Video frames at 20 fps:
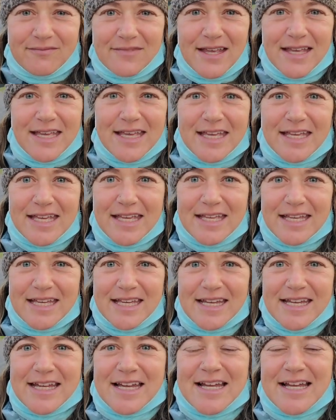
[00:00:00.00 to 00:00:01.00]

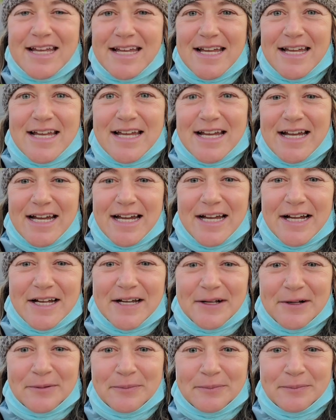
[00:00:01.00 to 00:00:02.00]
he
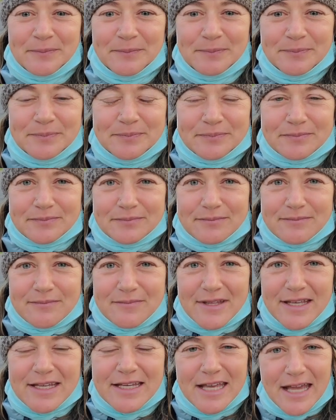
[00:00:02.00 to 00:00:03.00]
came
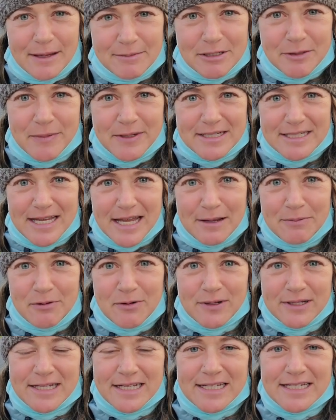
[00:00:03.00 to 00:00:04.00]
to my
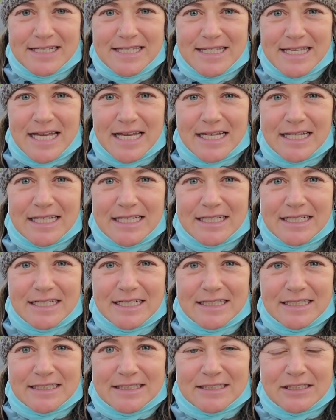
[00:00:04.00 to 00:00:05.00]
table and he said,
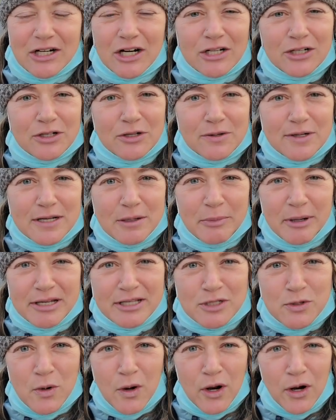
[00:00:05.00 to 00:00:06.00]
"Are you going to
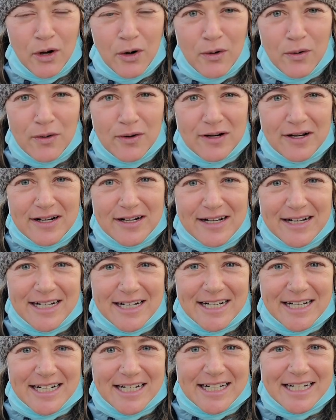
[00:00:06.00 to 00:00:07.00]
Pátzcuaro?"
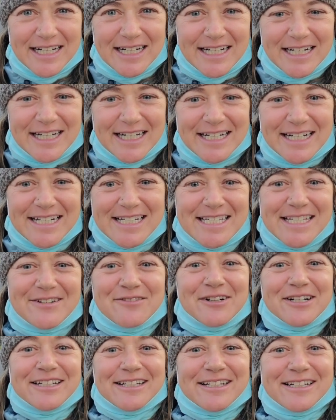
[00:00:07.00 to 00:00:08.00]
And I
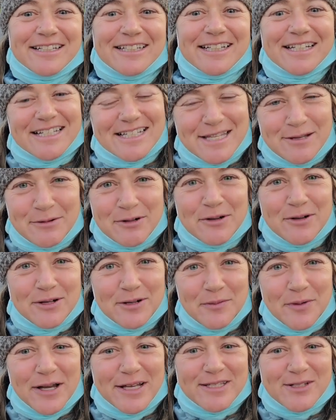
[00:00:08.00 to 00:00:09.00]
said, "Well, yes, I'm going
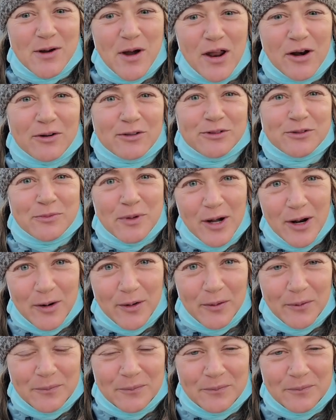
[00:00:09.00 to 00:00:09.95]
to Pátzcuaro tomorrow,"